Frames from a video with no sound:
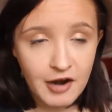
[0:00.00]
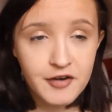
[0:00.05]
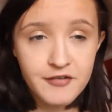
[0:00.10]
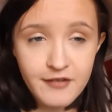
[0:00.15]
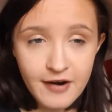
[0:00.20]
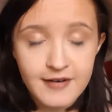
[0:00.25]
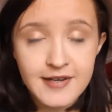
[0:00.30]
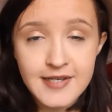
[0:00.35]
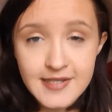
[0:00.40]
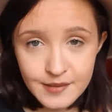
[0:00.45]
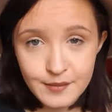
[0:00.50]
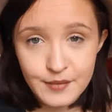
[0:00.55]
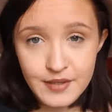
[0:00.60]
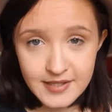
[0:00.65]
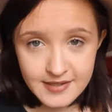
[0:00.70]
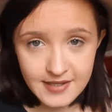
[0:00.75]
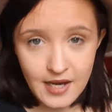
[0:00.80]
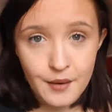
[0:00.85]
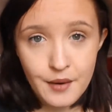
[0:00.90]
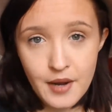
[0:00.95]
very
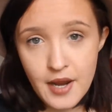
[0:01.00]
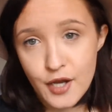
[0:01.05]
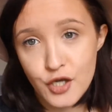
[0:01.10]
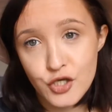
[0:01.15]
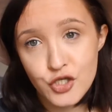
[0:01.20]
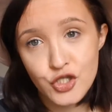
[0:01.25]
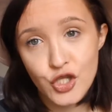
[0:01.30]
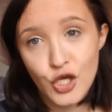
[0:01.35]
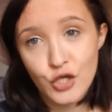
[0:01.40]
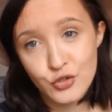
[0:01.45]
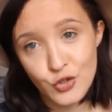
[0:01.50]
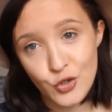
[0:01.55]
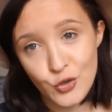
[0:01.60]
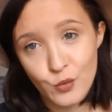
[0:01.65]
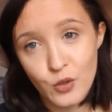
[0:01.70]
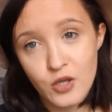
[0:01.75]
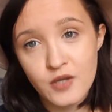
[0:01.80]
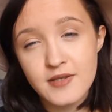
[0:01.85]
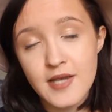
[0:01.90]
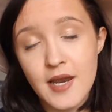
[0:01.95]
similar sounding to those other
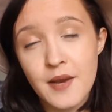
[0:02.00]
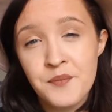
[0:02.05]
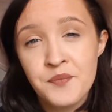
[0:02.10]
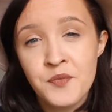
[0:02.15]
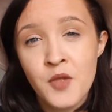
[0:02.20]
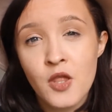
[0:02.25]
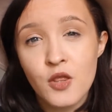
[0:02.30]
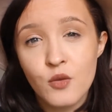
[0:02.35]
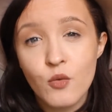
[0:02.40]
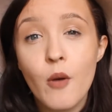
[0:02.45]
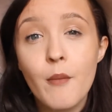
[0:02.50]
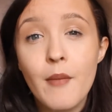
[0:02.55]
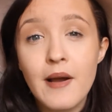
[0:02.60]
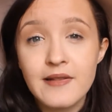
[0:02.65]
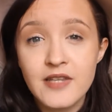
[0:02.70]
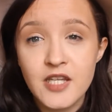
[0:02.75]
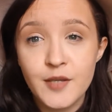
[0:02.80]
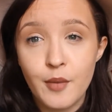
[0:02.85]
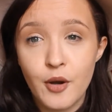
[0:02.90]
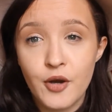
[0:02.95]
ones. The one
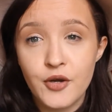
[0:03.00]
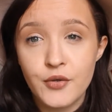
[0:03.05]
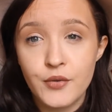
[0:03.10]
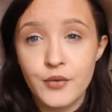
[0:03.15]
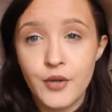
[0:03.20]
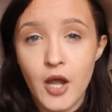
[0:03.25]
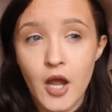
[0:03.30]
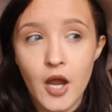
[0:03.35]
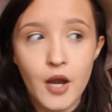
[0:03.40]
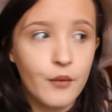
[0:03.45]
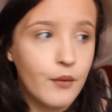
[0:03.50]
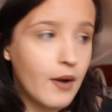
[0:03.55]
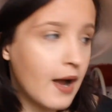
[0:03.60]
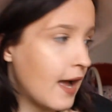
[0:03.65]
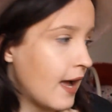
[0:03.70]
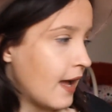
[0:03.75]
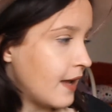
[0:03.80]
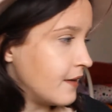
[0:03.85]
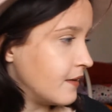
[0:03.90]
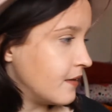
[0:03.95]
by Leigh Bardugo
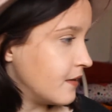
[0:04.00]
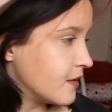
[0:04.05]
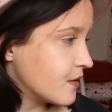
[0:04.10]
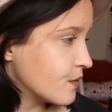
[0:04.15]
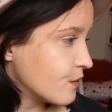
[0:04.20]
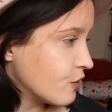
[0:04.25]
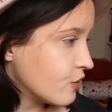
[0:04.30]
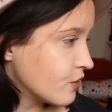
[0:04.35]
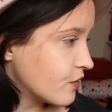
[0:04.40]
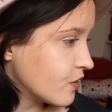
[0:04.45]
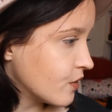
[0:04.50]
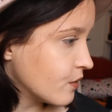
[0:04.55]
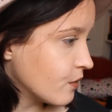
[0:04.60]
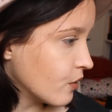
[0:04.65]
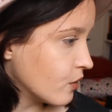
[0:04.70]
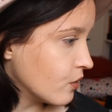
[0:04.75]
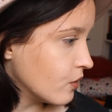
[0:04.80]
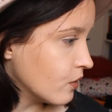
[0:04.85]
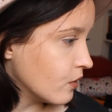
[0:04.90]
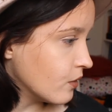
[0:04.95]
and what's the other
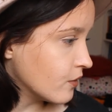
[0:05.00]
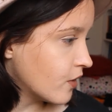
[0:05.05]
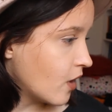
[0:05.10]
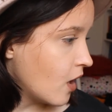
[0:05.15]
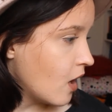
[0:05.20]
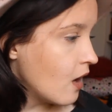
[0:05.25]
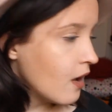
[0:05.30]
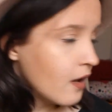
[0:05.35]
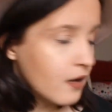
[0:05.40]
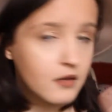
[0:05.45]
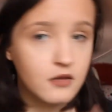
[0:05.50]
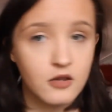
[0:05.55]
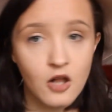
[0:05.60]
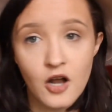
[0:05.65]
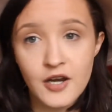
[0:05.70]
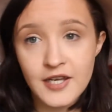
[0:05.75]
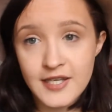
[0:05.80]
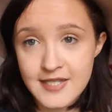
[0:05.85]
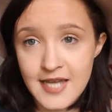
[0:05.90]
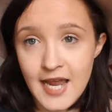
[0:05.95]
one called?
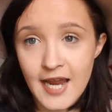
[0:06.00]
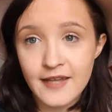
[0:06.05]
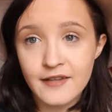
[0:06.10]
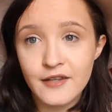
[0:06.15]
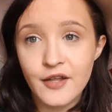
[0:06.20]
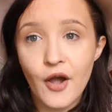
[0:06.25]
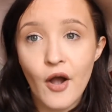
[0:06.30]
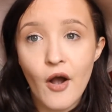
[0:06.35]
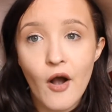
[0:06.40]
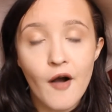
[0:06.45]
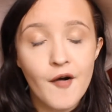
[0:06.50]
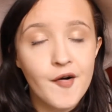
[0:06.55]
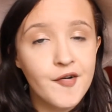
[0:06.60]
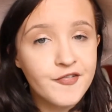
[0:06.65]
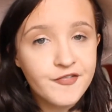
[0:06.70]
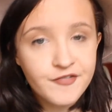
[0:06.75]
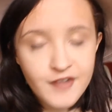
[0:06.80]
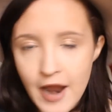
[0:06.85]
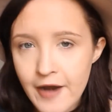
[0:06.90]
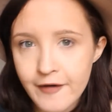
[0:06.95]
Lani Taylor are
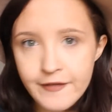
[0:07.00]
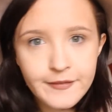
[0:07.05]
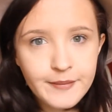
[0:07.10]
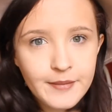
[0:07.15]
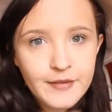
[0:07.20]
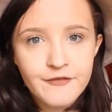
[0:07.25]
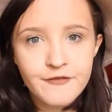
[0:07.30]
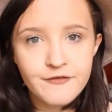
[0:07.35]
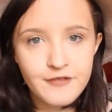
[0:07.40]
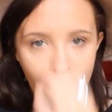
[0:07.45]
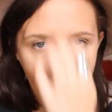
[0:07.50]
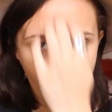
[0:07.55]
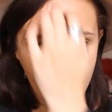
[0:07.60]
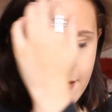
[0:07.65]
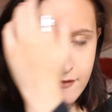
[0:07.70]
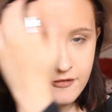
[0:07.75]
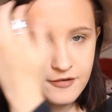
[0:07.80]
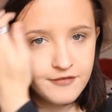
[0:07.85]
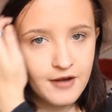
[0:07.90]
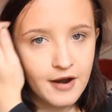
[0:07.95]
been
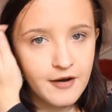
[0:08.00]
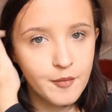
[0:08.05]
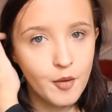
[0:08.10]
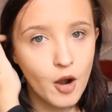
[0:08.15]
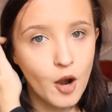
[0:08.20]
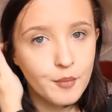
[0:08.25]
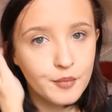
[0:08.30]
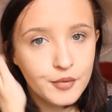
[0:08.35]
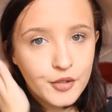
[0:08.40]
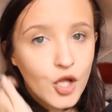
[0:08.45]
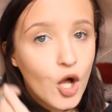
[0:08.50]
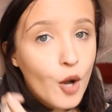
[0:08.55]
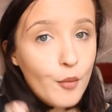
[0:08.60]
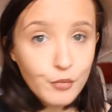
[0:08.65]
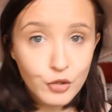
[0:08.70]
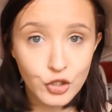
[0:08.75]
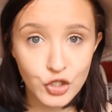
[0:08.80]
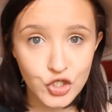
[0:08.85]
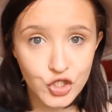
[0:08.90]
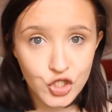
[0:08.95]
very, very popular
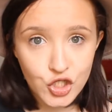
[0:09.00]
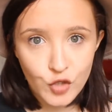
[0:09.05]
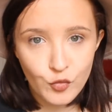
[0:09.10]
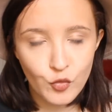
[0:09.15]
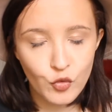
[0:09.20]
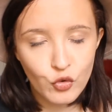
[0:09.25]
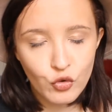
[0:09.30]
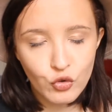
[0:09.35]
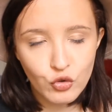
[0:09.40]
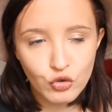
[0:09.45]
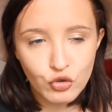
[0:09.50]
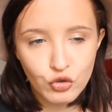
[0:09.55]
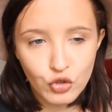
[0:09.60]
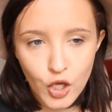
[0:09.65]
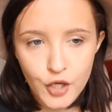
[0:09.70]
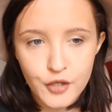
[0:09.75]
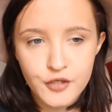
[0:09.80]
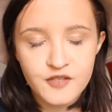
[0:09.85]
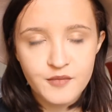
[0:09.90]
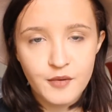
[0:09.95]
on BookTube.
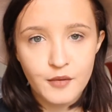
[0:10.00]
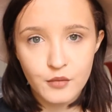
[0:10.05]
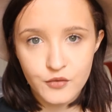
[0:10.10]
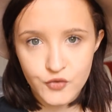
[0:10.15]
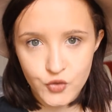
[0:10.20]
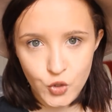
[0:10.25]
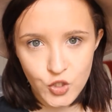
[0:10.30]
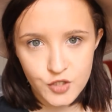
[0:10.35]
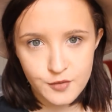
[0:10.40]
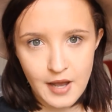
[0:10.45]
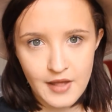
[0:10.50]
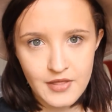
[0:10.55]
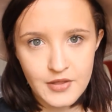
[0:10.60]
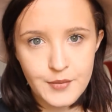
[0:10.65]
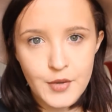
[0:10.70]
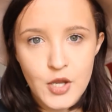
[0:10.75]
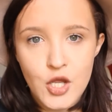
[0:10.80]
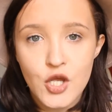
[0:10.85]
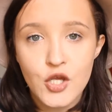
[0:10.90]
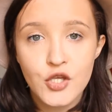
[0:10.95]
Loads of people have talked about
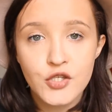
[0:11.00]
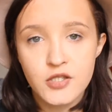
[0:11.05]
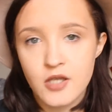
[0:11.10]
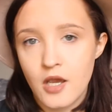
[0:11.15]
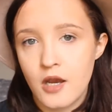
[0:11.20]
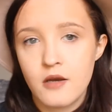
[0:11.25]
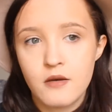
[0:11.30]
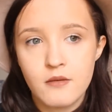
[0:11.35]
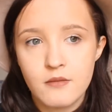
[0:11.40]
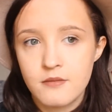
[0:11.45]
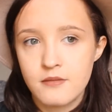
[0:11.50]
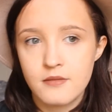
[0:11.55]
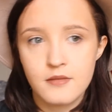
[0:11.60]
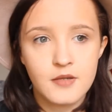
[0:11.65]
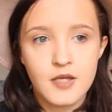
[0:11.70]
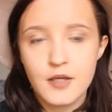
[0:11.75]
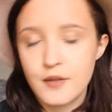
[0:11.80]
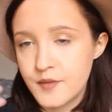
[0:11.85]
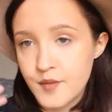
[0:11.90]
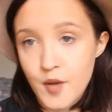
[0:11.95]
them. So
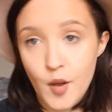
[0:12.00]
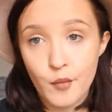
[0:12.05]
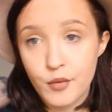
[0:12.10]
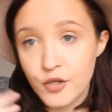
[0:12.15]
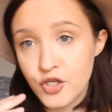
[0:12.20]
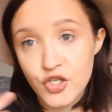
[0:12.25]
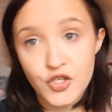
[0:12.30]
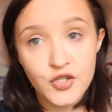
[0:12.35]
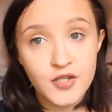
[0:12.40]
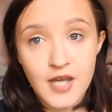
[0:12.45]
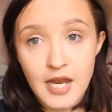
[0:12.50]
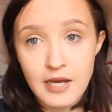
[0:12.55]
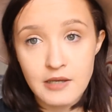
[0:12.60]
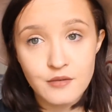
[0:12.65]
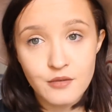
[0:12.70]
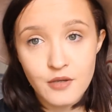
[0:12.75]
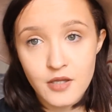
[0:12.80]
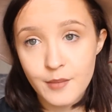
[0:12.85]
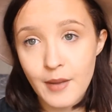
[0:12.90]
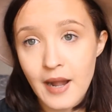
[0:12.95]
it was probably just, the
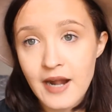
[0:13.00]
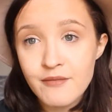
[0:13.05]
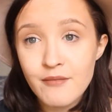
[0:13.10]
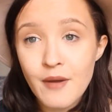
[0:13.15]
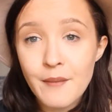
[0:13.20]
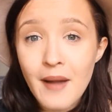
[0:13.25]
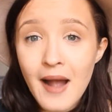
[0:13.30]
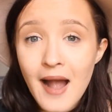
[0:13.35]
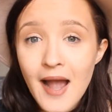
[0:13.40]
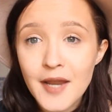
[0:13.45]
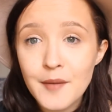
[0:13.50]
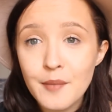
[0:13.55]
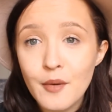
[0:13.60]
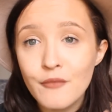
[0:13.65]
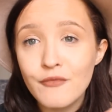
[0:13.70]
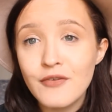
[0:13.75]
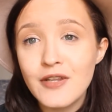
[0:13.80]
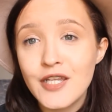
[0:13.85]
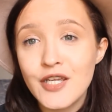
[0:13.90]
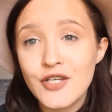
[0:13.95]
names were in the back of my mind, but
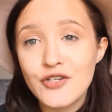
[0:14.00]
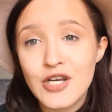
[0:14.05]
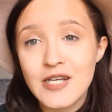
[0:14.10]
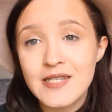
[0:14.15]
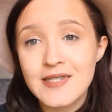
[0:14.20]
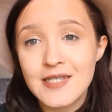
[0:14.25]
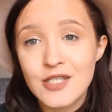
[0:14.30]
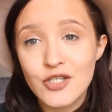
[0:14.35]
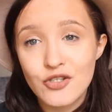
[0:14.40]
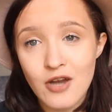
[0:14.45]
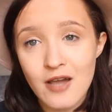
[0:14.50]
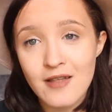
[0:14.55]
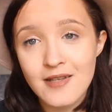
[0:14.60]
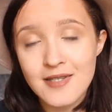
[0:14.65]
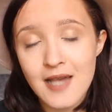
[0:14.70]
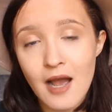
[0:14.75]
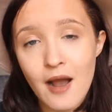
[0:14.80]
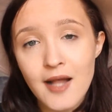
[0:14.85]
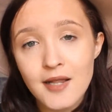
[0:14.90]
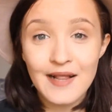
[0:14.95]
I'm really interested to try
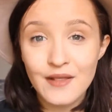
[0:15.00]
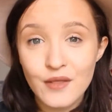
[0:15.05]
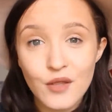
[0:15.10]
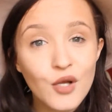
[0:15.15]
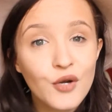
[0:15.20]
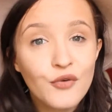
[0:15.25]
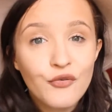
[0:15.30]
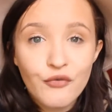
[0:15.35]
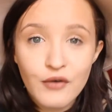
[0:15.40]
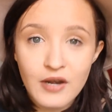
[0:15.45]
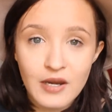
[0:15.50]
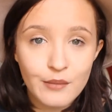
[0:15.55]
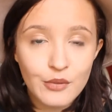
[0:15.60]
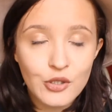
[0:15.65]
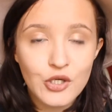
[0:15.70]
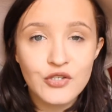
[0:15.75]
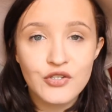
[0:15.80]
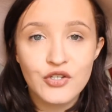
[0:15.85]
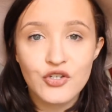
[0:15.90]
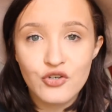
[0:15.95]
this out. I love reading
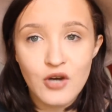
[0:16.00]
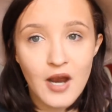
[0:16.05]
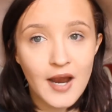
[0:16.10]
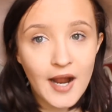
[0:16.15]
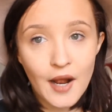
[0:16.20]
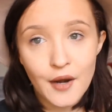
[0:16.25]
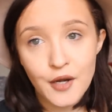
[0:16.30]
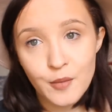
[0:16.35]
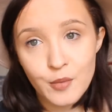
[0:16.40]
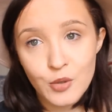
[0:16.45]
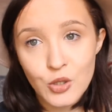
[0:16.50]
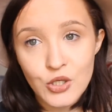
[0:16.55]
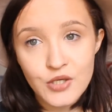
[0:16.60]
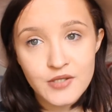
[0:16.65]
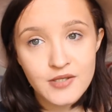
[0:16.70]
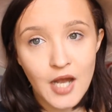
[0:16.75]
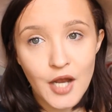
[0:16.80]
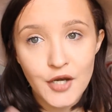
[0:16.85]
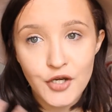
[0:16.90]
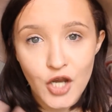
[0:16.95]
books and trying out new
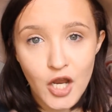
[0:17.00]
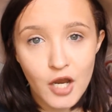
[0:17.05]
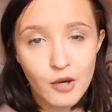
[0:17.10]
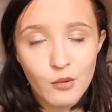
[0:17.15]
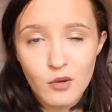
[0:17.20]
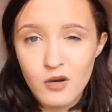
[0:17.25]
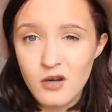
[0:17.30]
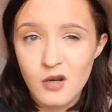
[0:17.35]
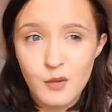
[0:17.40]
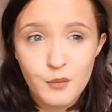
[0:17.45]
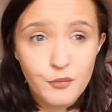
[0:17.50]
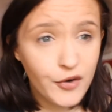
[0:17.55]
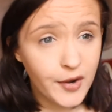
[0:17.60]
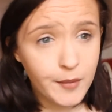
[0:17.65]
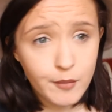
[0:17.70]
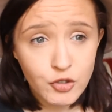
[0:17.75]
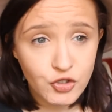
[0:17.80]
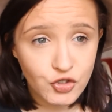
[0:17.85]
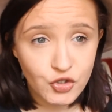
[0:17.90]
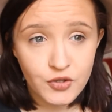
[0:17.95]
books that I know
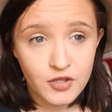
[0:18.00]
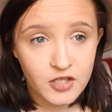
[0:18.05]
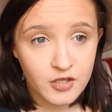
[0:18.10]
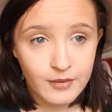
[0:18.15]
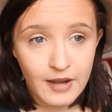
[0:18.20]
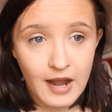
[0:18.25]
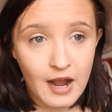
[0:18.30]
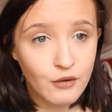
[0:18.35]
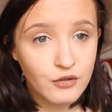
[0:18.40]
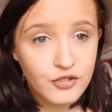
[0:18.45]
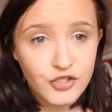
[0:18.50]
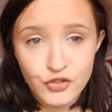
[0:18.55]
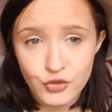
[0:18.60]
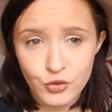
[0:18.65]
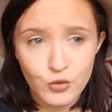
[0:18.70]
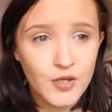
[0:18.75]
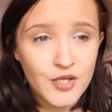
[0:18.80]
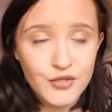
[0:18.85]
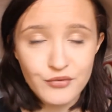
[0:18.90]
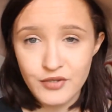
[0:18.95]
pretty much nothing about, because
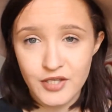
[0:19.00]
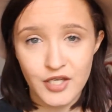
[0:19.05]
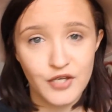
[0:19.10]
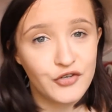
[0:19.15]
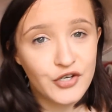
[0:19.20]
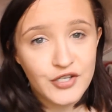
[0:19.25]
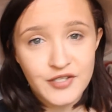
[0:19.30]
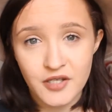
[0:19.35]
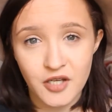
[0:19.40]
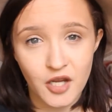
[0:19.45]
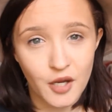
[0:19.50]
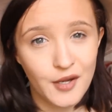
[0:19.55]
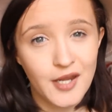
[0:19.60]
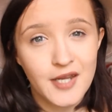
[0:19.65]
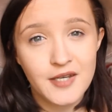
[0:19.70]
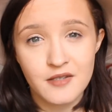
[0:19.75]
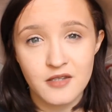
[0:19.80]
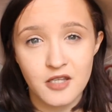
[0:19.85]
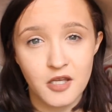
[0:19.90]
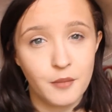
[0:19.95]
it's always really interesting going
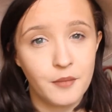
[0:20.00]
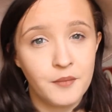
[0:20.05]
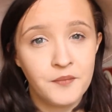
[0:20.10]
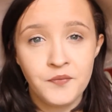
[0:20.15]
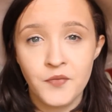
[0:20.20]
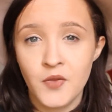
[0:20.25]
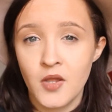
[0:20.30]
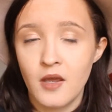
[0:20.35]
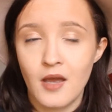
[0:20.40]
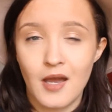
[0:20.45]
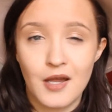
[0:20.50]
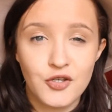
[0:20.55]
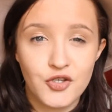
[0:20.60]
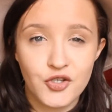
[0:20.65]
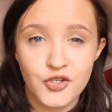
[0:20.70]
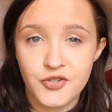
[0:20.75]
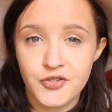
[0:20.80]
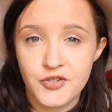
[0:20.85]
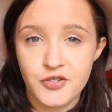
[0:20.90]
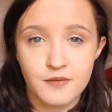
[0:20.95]
into them and
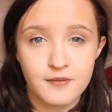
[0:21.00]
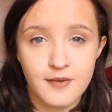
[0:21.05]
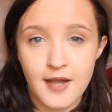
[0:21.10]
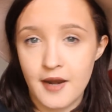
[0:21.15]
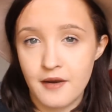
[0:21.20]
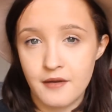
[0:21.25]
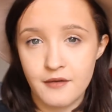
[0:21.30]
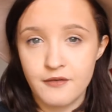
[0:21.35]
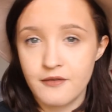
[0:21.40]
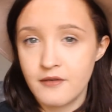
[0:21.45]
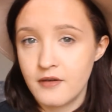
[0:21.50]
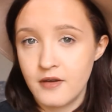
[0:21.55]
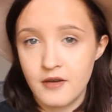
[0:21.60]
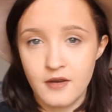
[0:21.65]
just kind of